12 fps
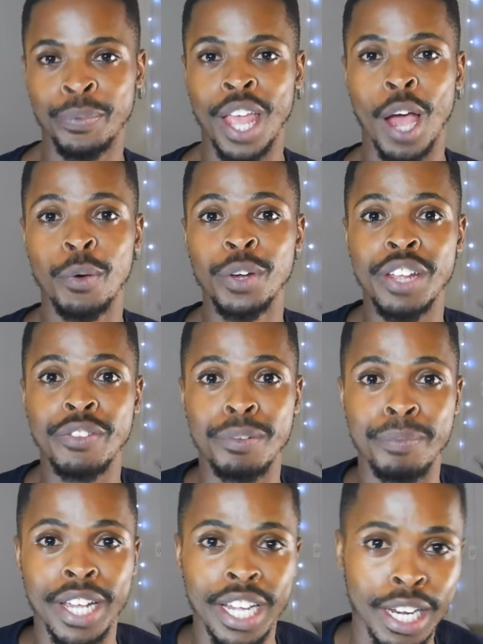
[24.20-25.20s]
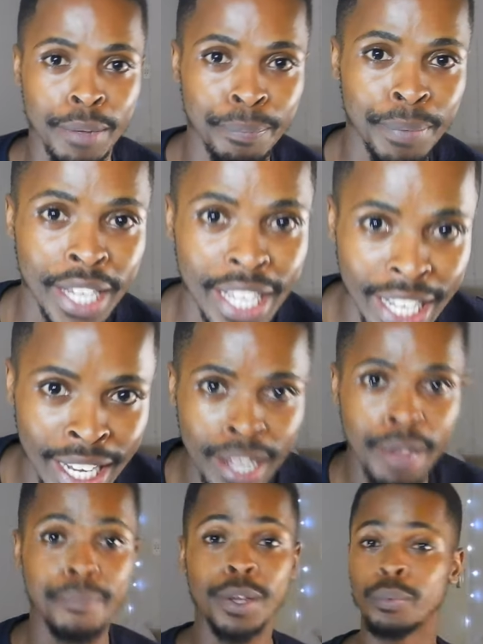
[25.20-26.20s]
I won't even make it a biggie,
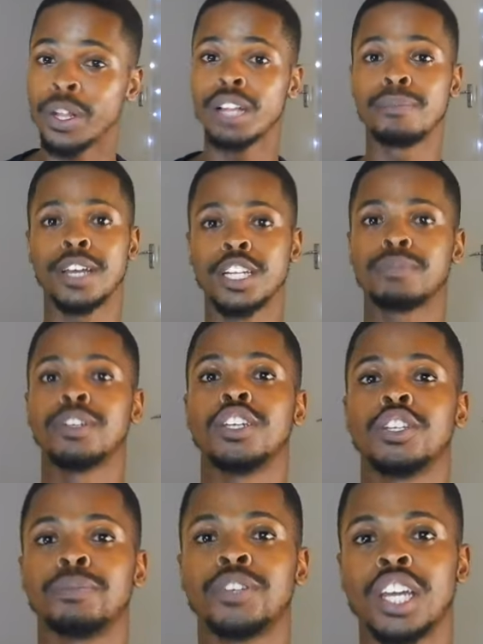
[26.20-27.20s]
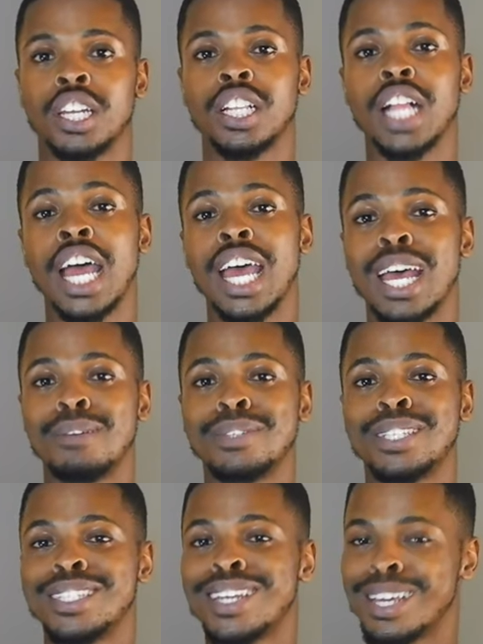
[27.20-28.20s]
but welcome back to my YouTube channel. I am
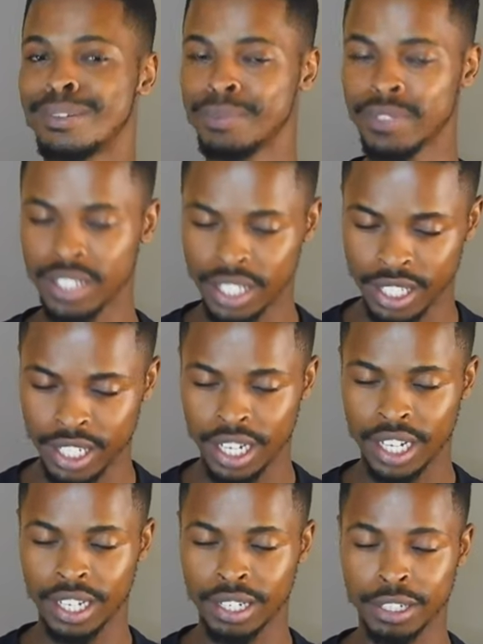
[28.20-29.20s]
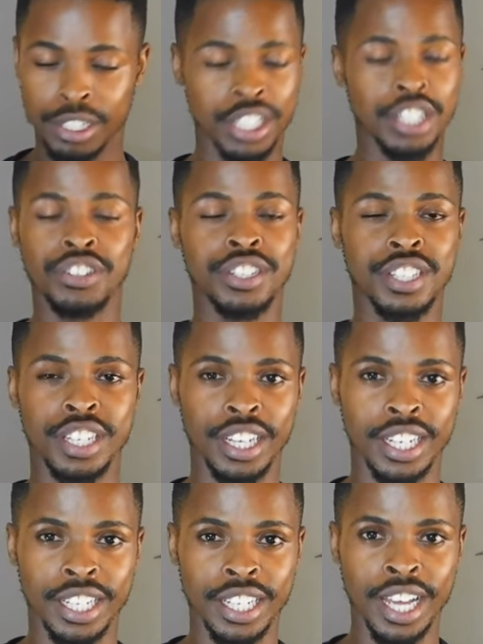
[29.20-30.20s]
Siithembs. Dearest
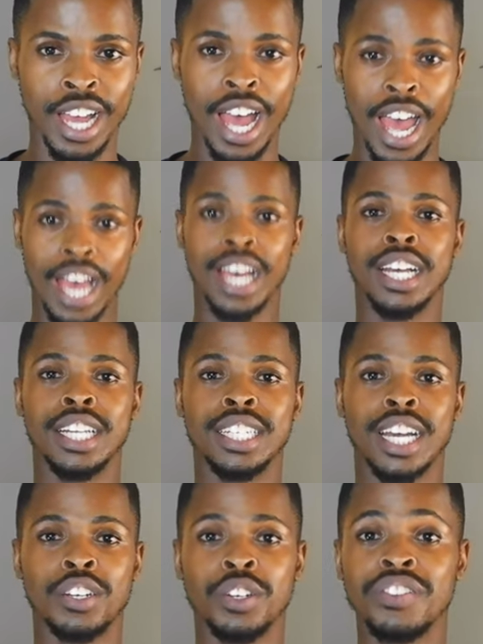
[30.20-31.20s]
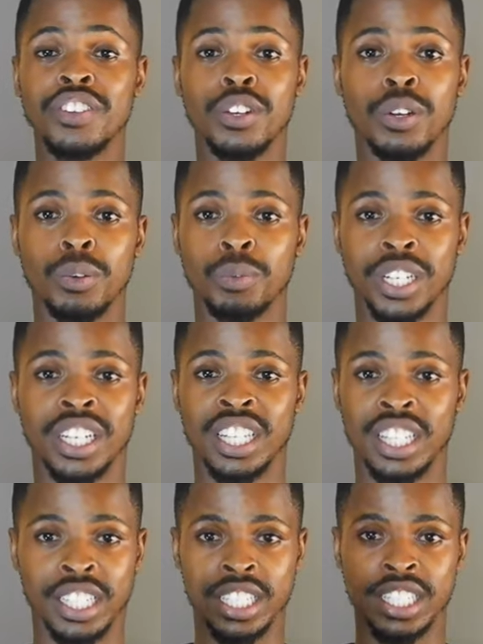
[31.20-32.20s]
darling, and I don't even know what
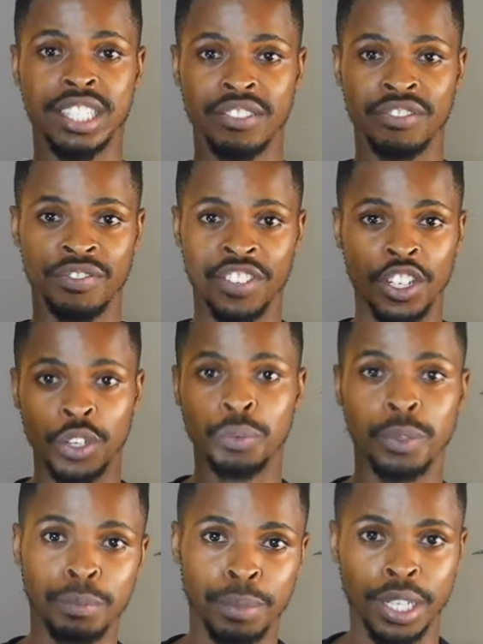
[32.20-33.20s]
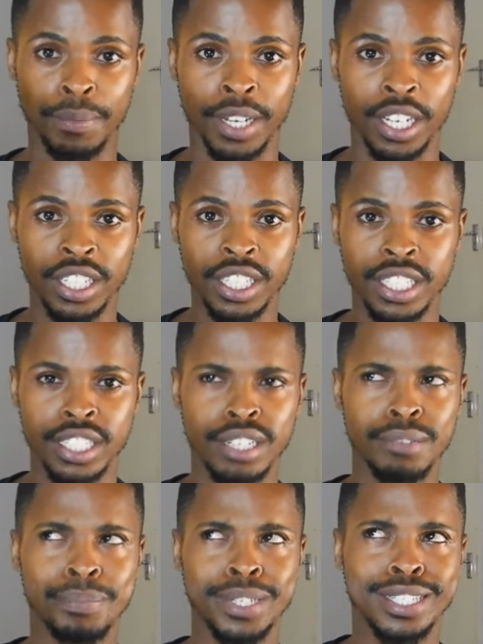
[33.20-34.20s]
this video will be about,
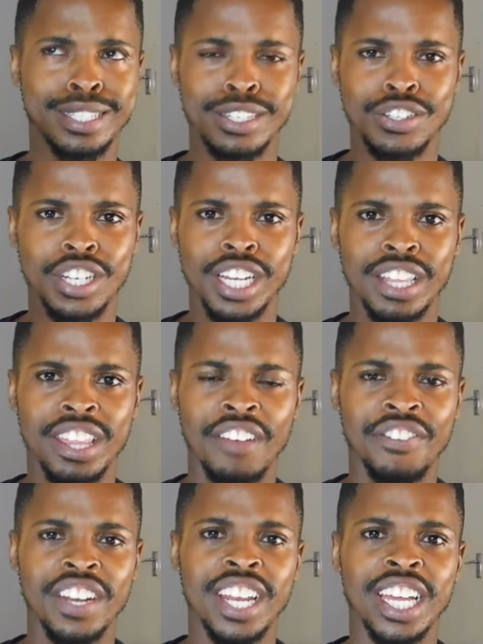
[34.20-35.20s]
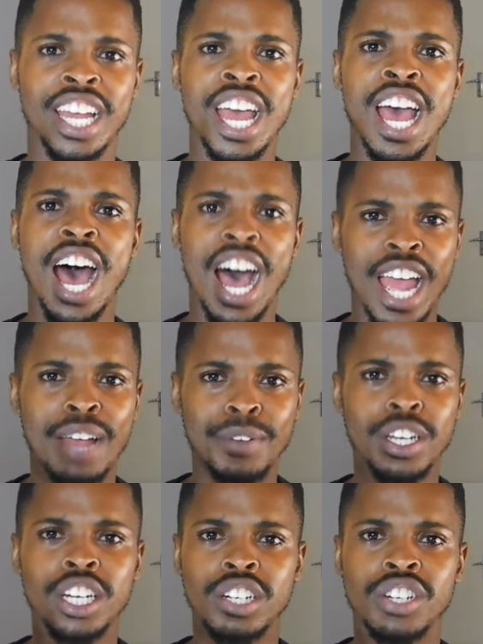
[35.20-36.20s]
but essentially, I feel like I am
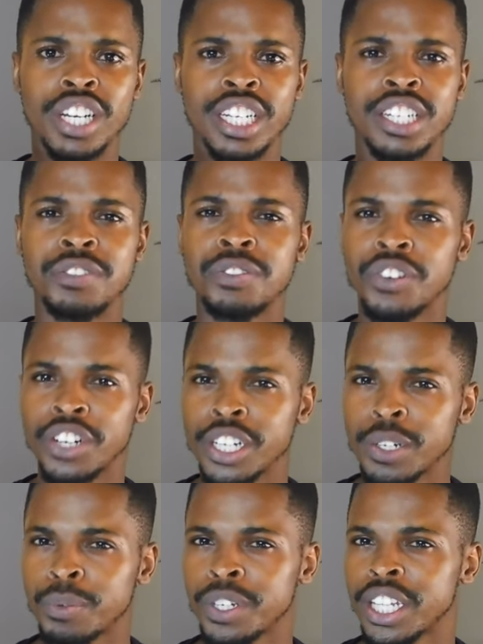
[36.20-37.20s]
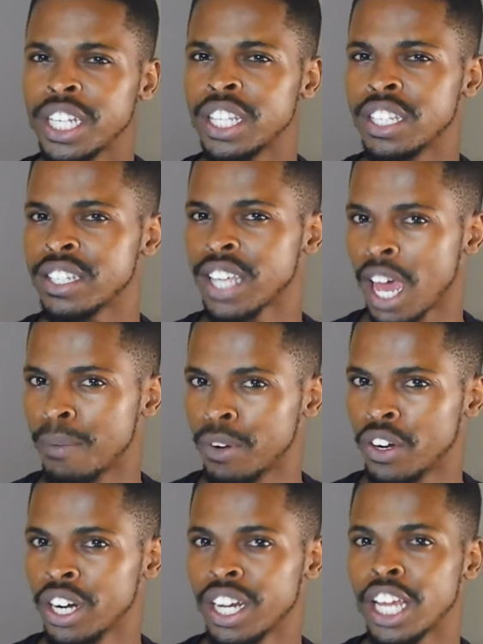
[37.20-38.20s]
gonna create a friend within this
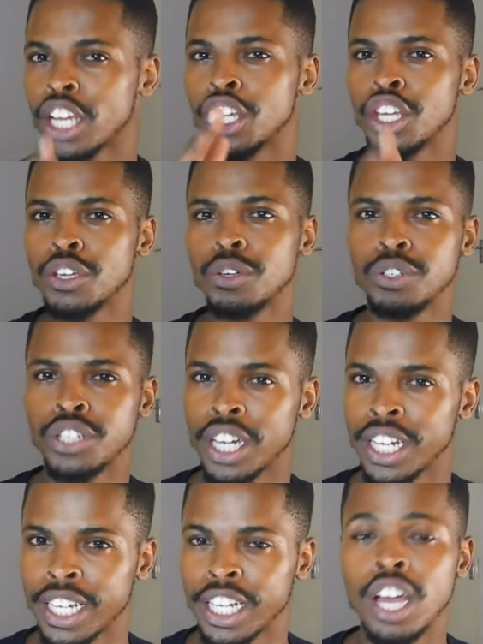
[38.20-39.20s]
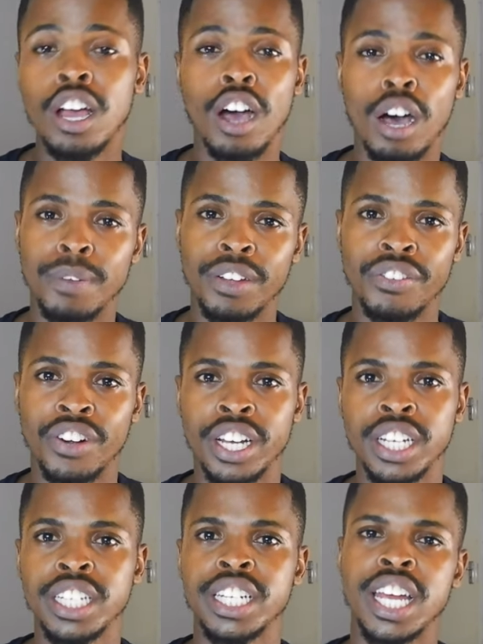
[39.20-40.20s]
camera, like you, darling, are my
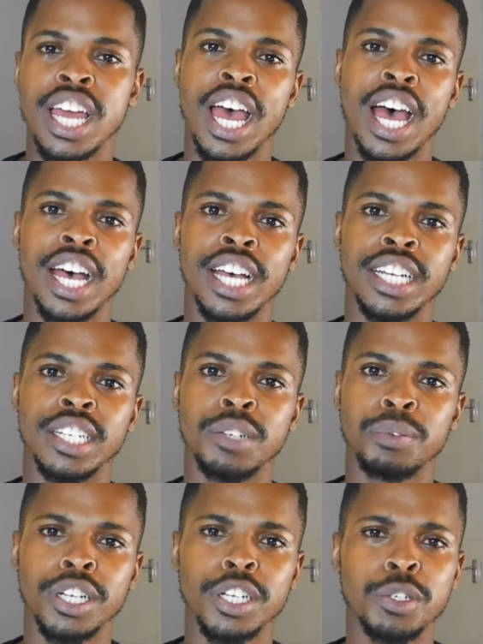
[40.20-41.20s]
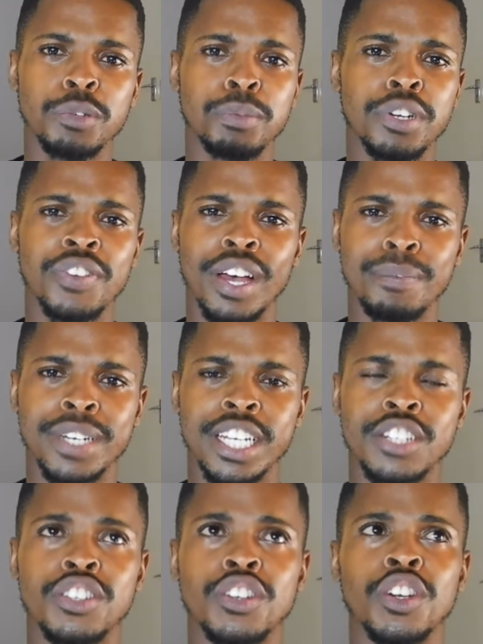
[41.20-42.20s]
friend, and we're gonna do a bit of
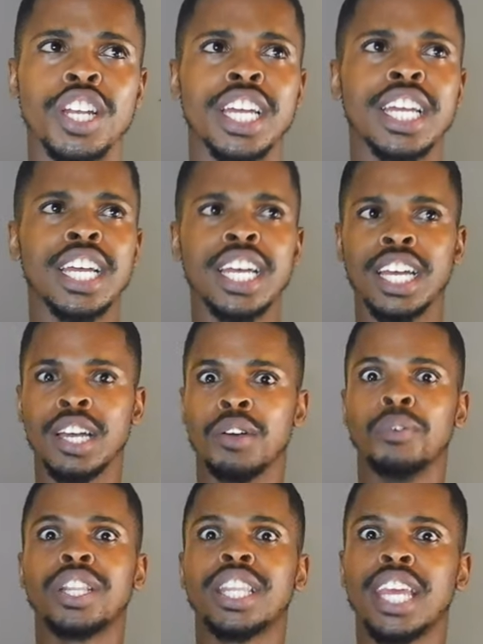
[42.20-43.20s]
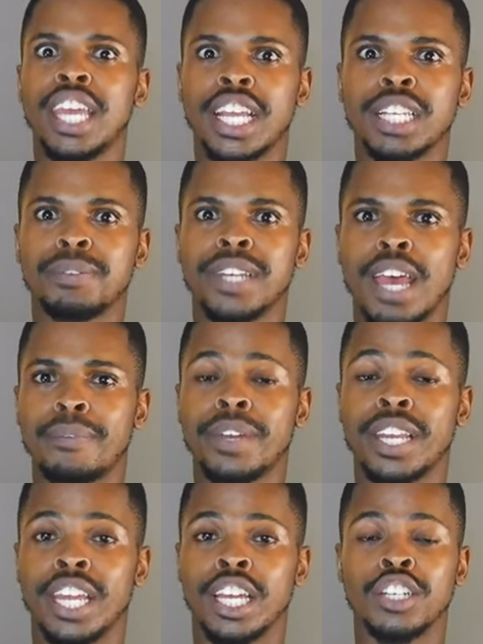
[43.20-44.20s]
updates, you know, like what the heck has been
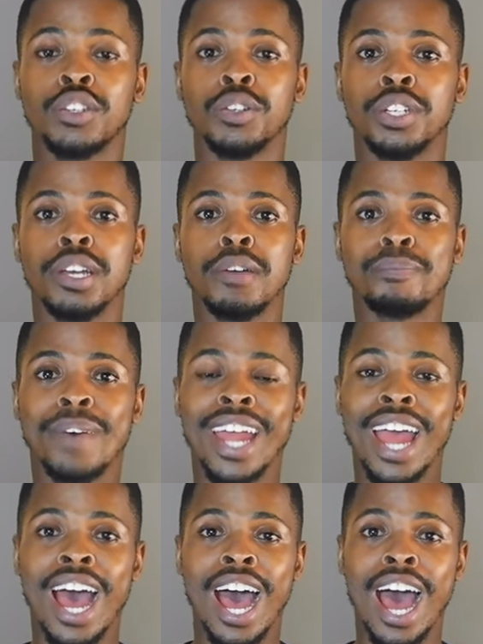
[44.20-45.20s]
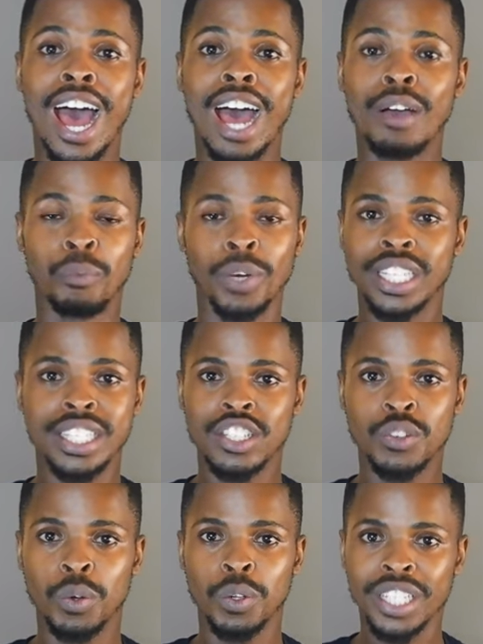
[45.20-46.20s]
happening, dude. My what is this
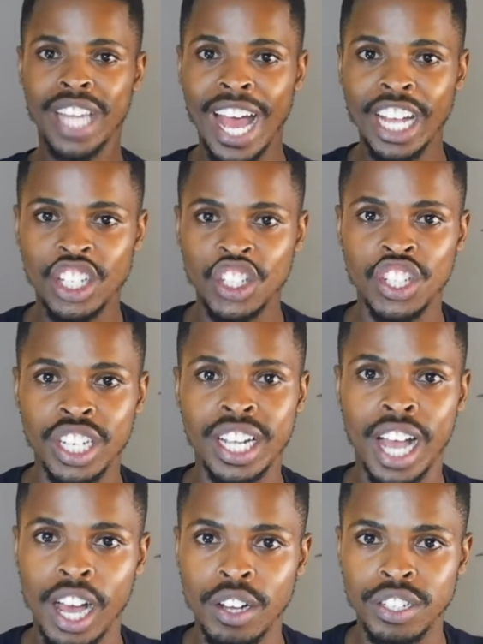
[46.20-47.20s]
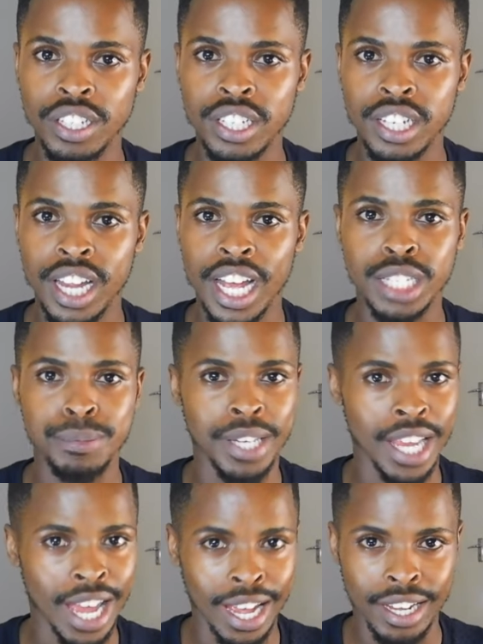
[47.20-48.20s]
called? IG account has been
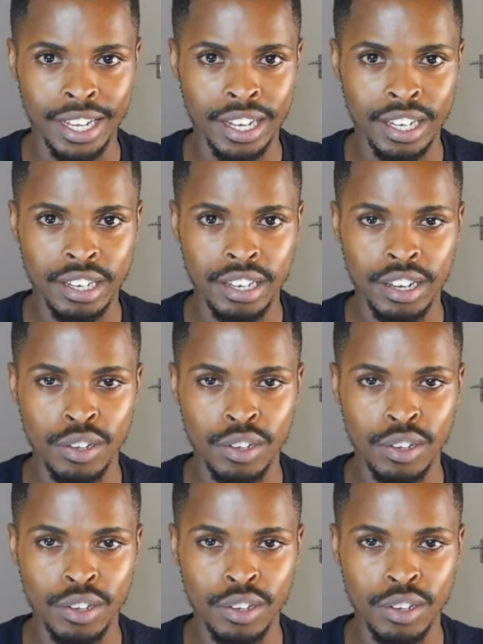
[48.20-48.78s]
hacked.